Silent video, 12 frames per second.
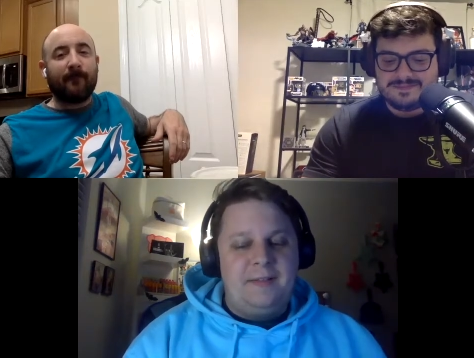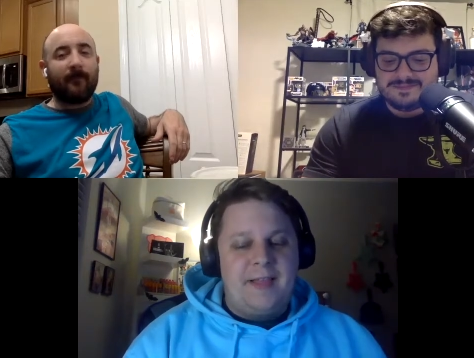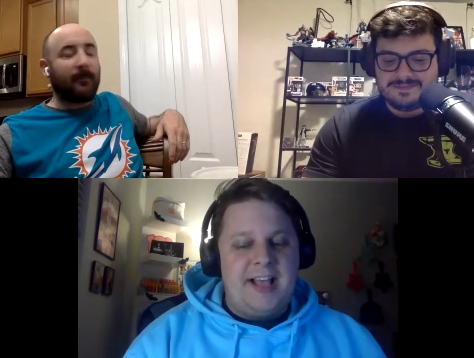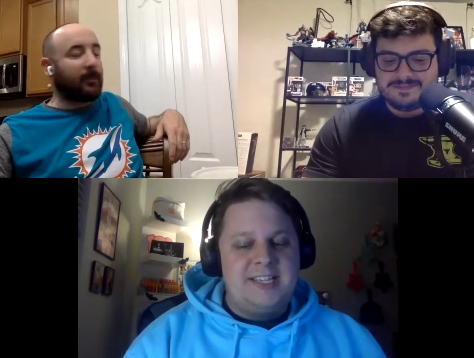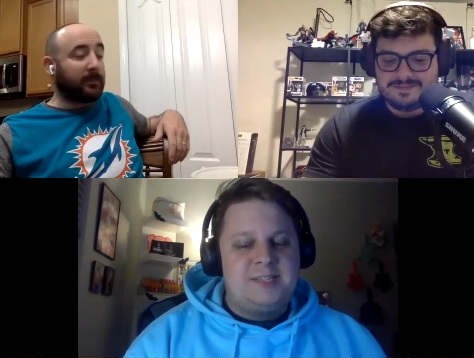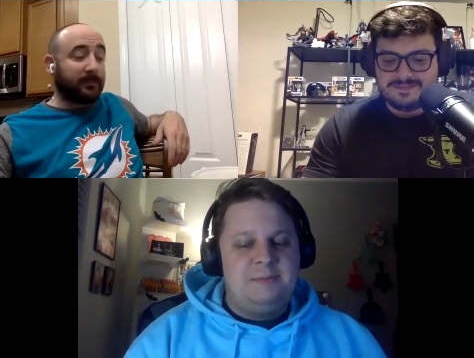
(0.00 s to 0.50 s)

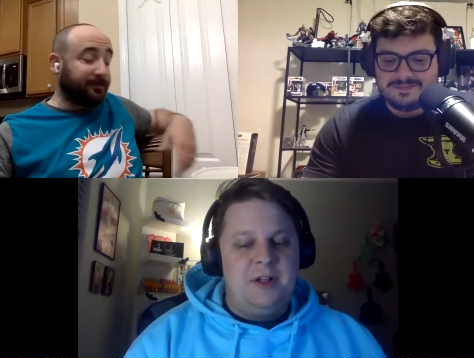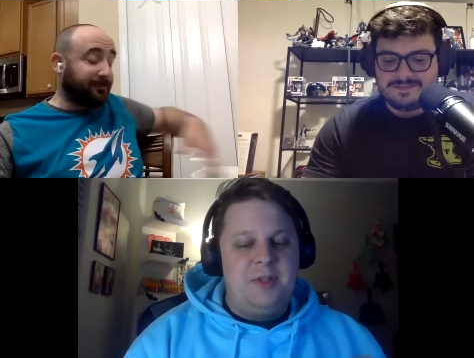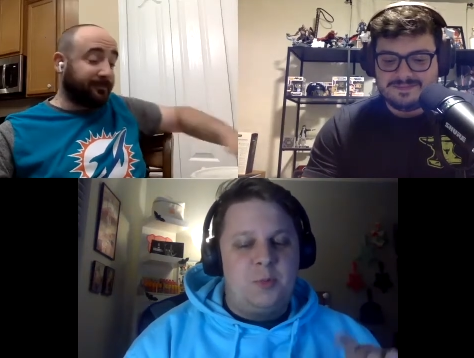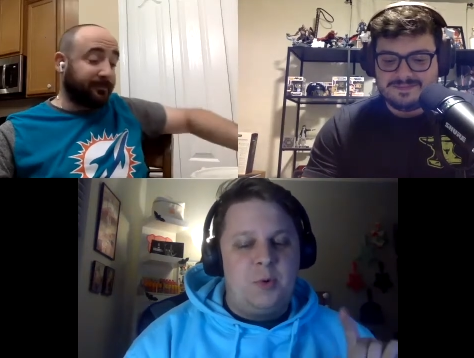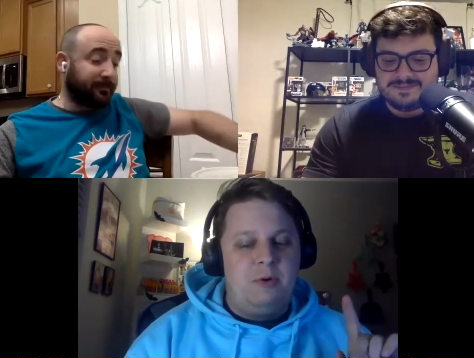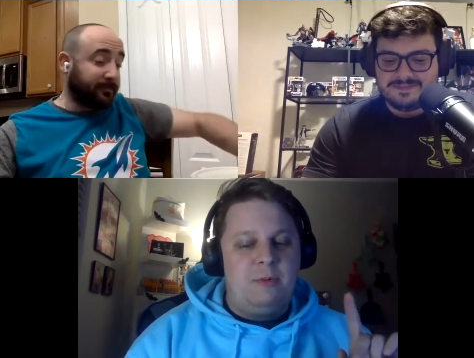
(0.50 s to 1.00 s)
Speaker 1: last month,
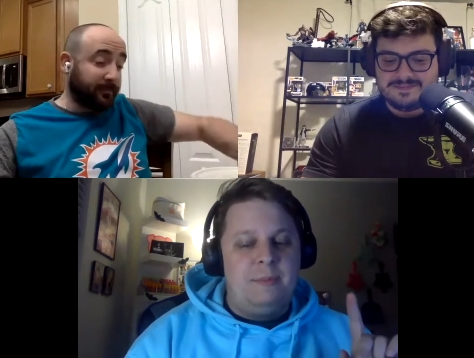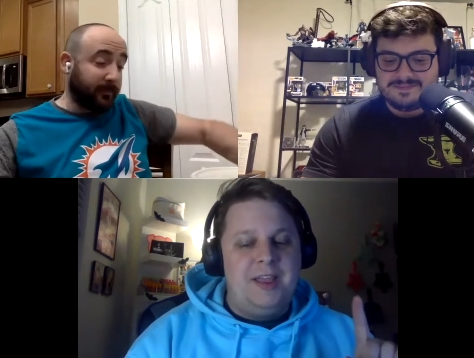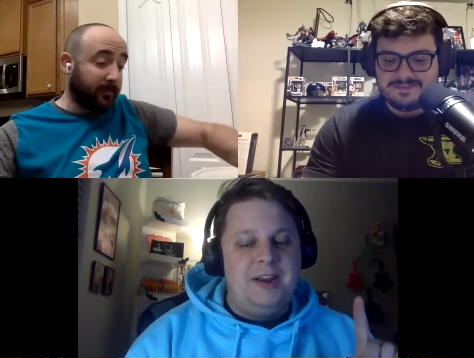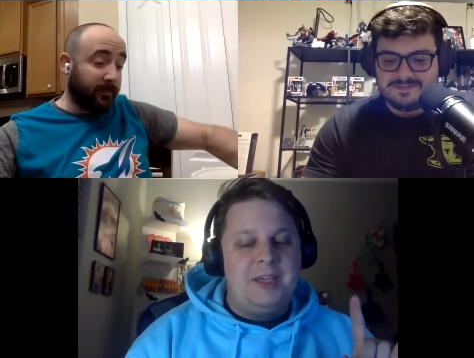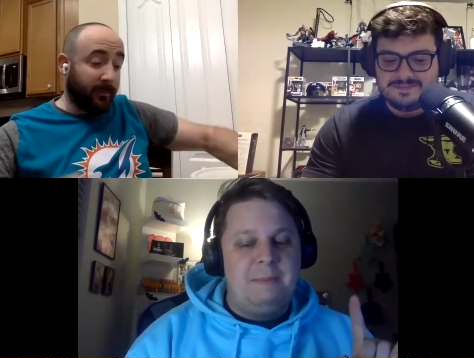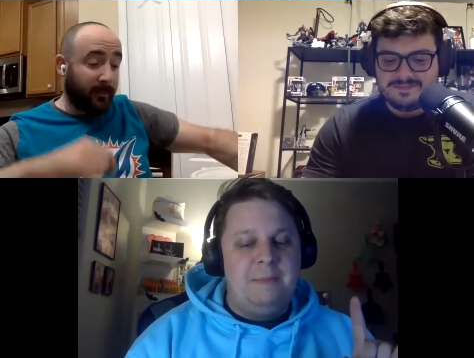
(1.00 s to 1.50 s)
we
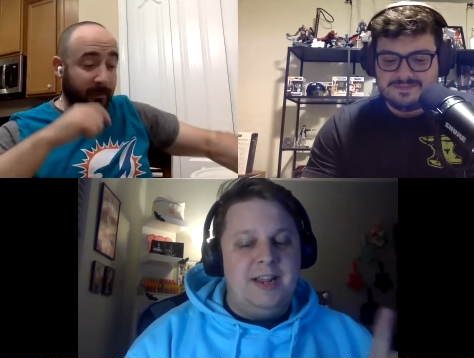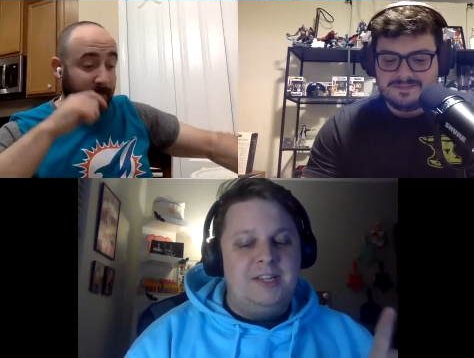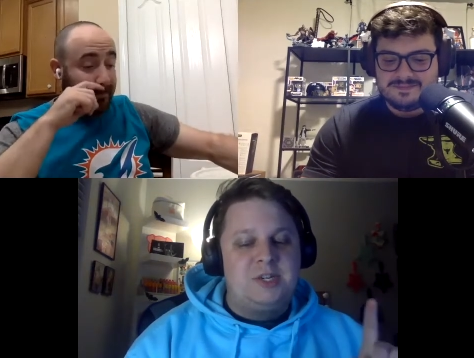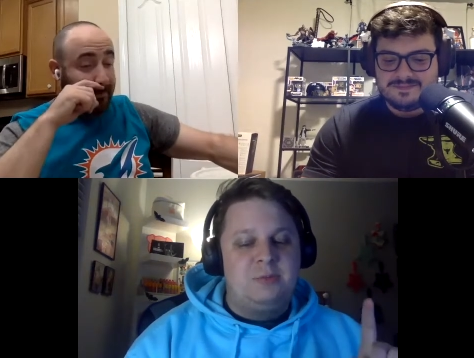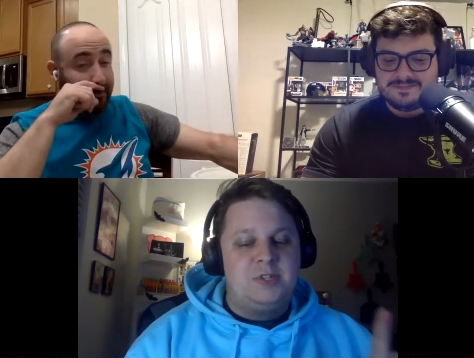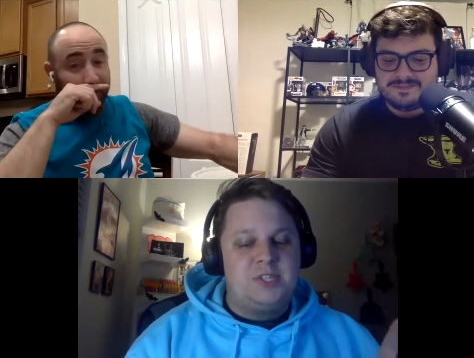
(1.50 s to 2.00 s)
remain committed
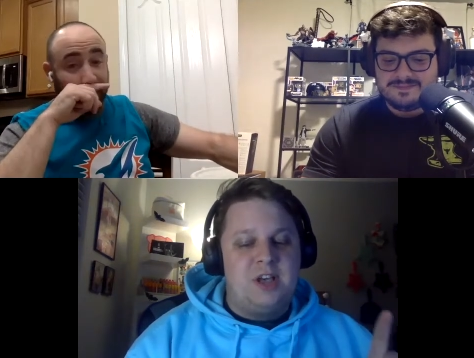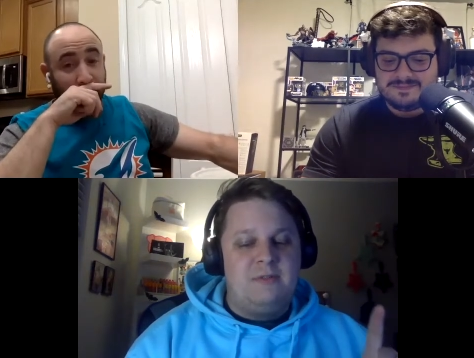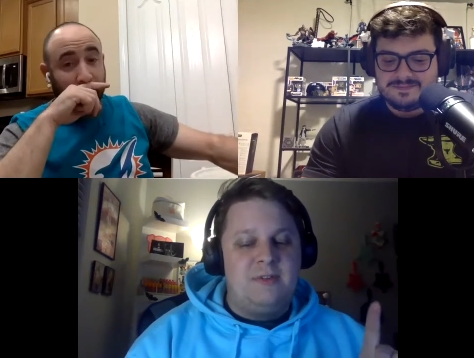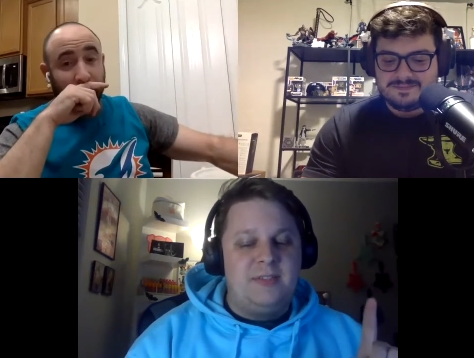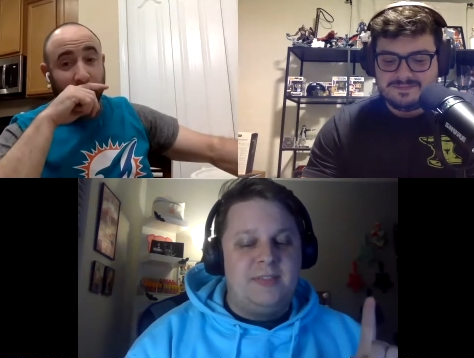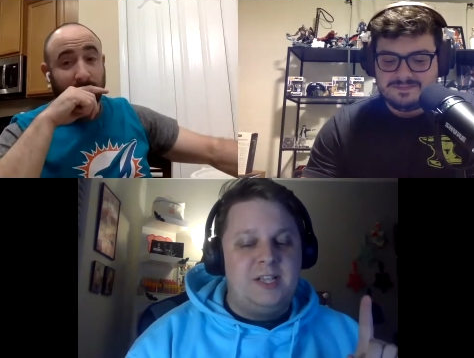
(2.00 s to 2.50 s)
to
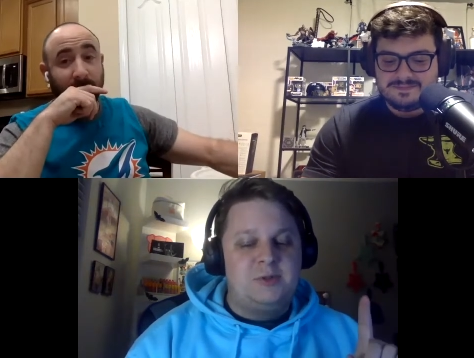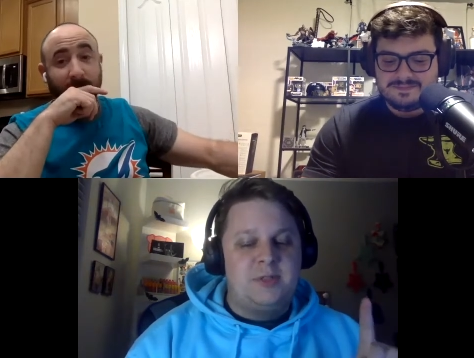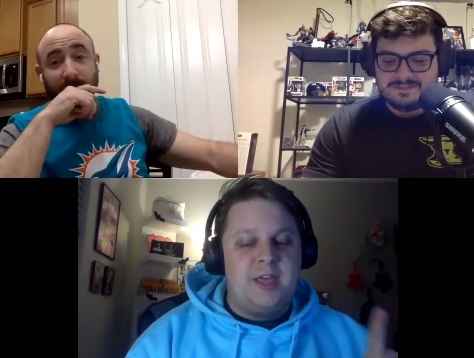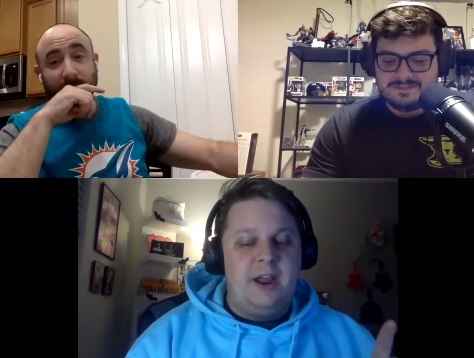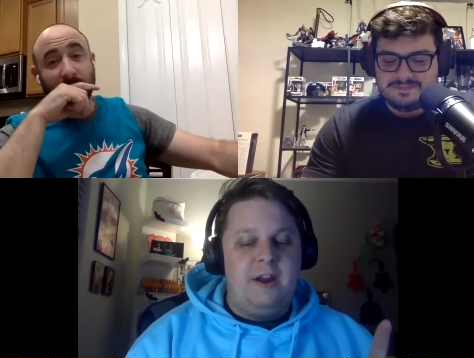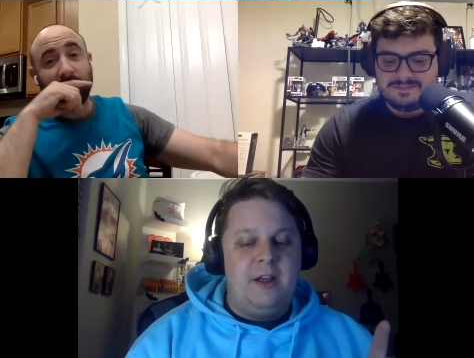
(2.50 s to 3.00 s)
resolving things with
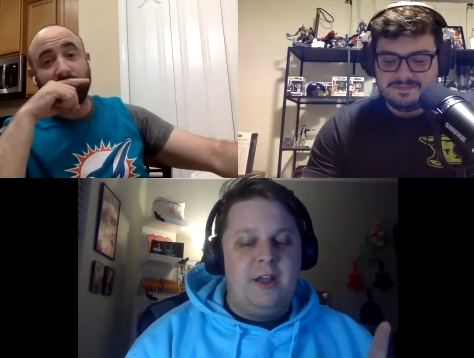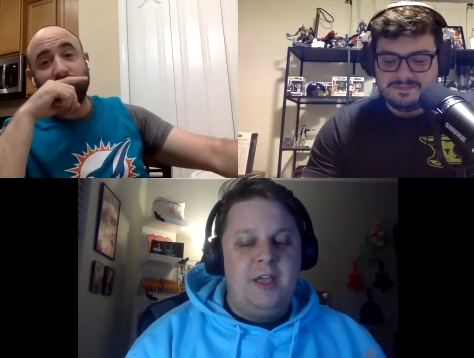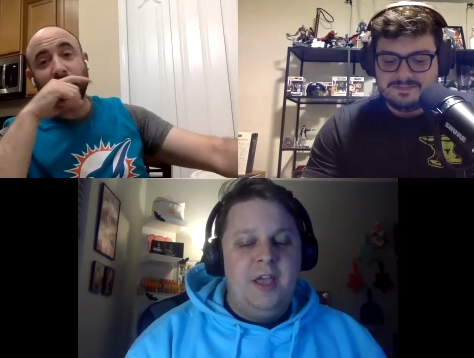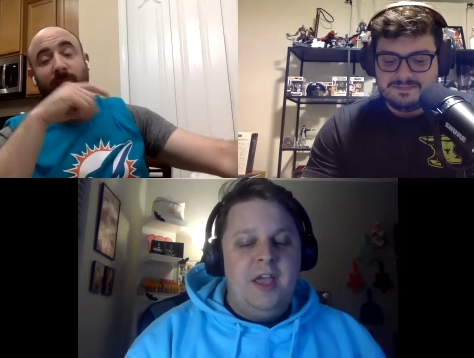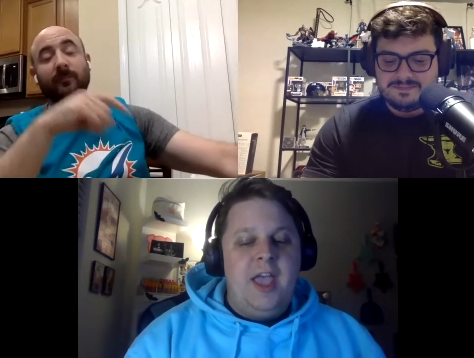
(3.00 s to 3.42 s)
Aaron